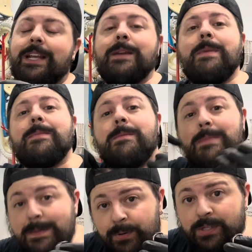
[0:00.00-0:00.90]
and maybe
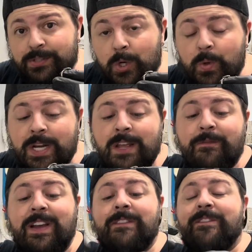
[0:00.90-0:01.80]
me put a stone in it
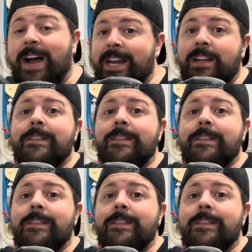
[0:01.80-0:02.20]
if I can find